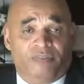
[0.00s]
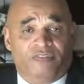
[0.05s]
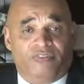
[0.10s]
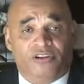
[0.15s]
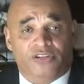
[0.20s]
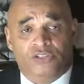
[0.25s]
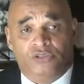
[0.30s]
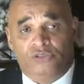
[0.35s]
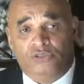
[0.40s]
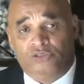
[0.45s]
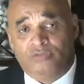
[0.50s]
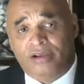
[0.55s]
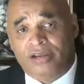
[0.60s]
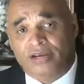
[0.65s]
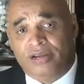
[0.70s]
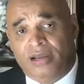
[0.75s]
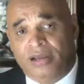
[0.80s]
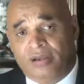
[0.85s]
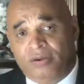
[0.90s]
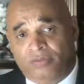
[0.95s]
professionals
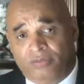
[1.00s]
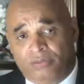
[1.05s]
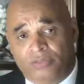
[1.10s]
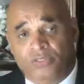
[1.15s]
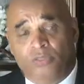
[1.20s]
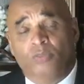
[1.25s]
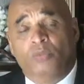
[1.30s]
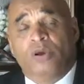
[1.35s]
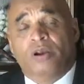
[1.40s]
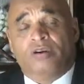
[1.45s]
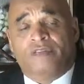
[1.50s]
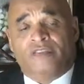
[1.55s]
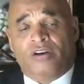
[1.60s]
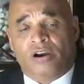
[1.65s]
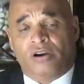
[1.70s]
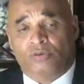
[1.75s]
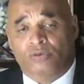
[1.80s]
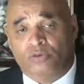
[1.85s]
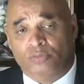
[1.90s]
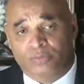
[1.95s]
right now. It's in one of
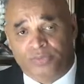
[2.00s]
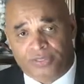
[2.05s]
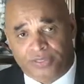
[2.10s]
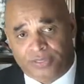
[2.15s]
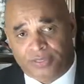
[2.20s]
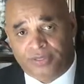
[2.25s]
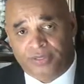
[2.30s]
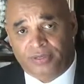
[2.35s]
our groups.